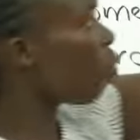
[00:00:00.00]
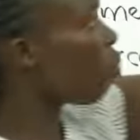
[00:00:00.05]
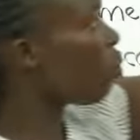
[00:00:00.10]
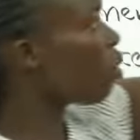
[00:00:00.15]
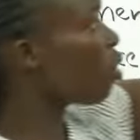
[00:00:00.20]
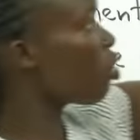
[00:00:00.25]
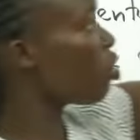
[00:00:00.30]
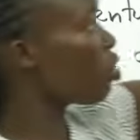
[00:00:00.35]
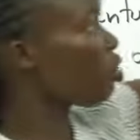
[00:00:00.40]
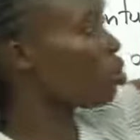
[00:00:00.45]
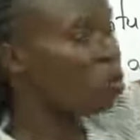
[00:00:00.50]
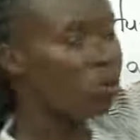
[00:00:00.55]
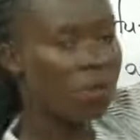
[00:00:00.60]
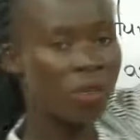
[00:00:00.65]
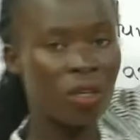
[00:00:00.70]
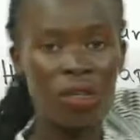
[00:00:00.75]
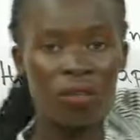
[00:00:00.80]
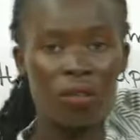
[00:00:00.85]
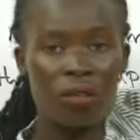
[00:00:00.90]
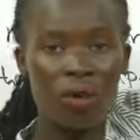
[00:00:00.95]
boat to
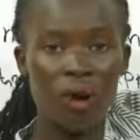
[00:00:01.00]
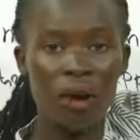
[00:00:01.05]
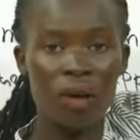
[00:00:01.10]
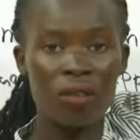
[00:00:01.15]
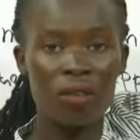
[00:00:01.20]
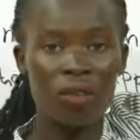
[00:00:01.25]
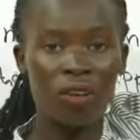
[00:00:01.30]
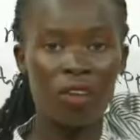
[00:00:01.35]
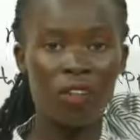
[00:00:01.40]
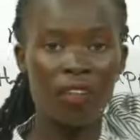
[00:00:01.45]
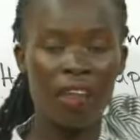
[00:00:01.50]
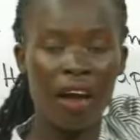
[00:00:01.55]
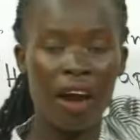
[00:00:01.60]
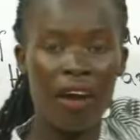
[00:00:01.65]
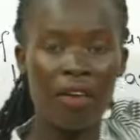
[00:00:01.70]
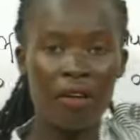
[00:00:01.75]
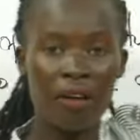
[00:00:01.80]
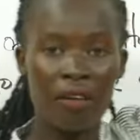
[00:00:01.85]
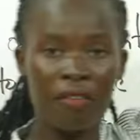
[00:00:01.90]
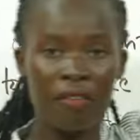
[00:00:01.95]
the shores of the
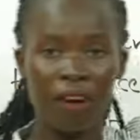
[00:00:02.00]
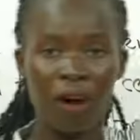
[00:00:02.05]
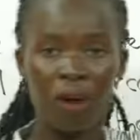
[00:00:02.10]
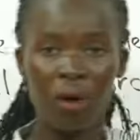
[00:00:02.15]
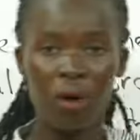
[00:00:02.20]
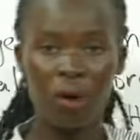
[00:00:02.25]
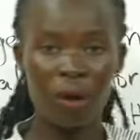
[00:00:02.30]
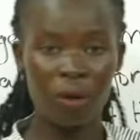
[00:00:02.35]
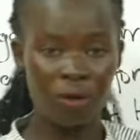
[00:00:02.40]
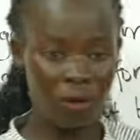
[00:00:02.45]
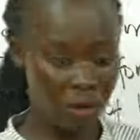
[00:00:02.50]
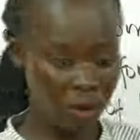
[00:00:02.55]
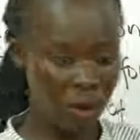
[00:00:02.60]
river or